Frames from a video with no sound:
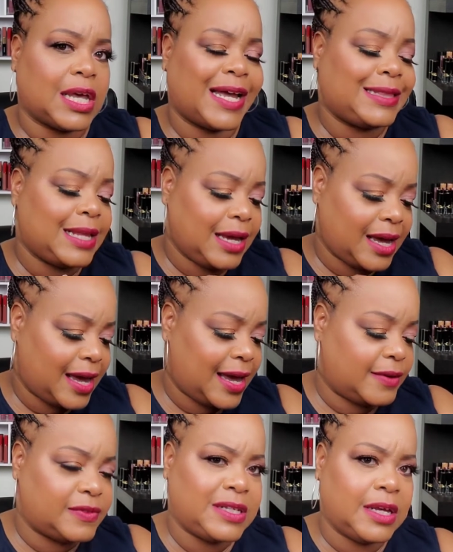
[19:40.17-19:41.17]
I think I
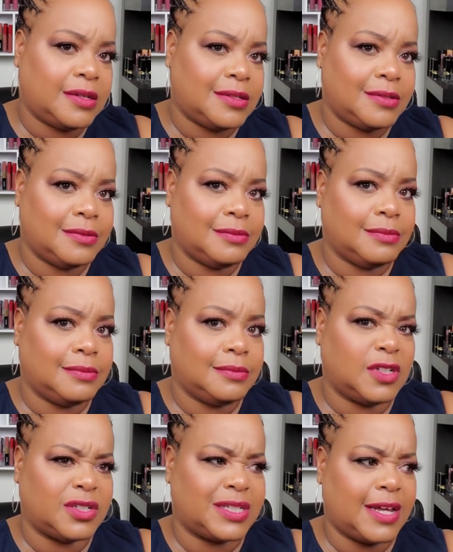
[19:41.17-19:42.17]
have 6
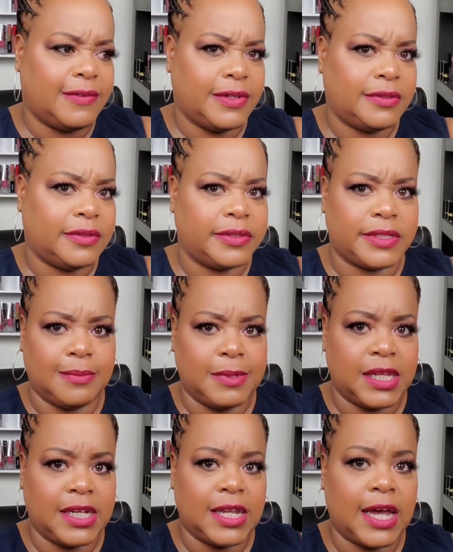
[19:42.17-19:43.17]
or 7 or something
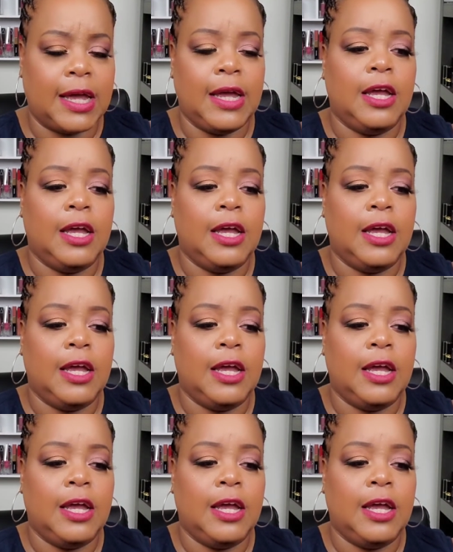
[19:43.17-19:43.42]
like that.